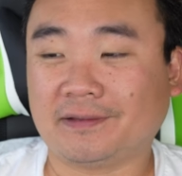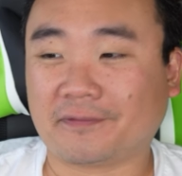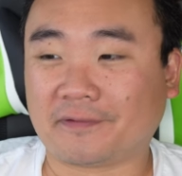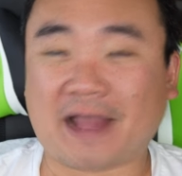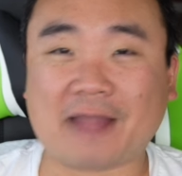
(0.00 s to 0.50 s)

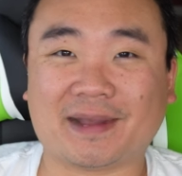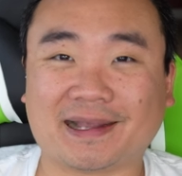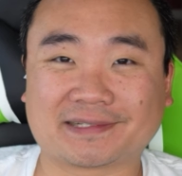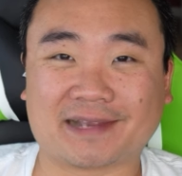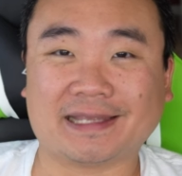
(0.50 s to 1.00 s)
over five
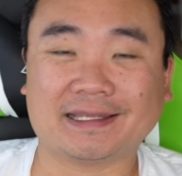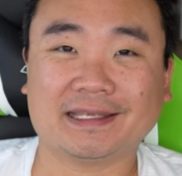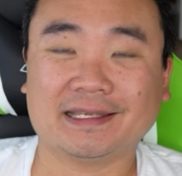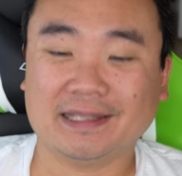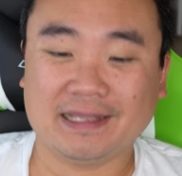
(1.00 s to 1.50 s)
bucks, right?
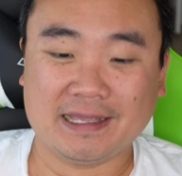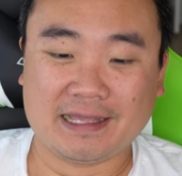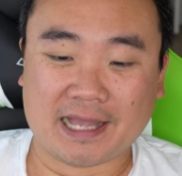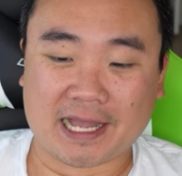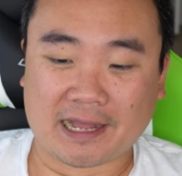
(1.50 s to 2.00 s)

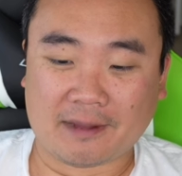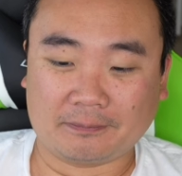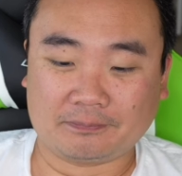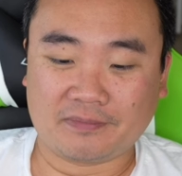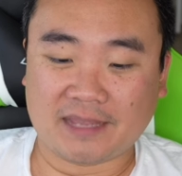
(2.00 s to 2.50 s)

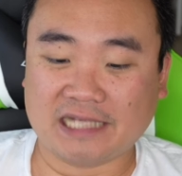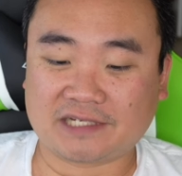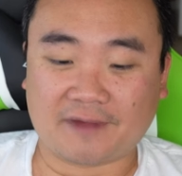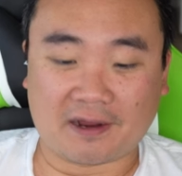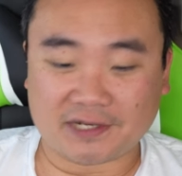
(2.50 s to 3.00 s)
Um,
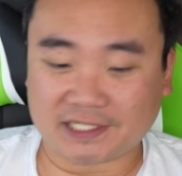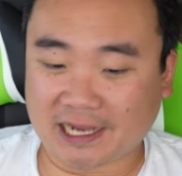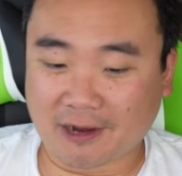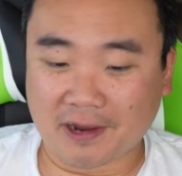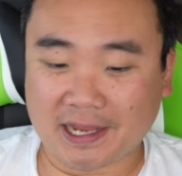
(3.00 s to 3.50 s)
it's very
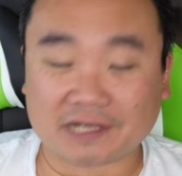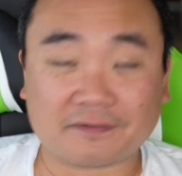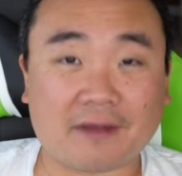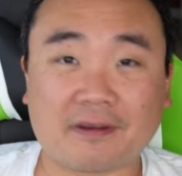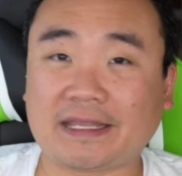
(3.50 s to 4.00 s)
scary. It's
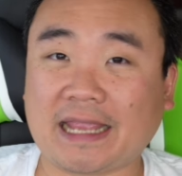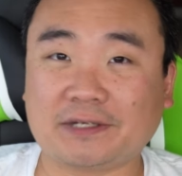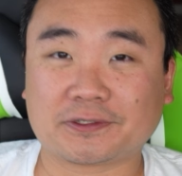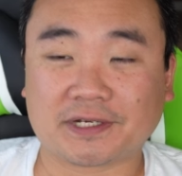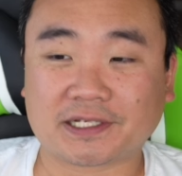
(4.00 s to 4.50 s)
very
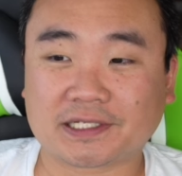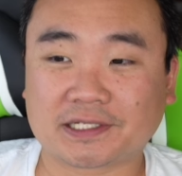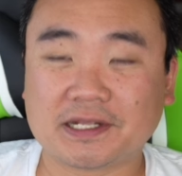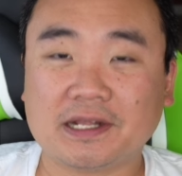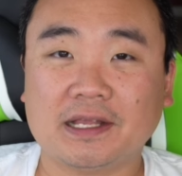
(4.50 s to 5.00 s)
dangerous.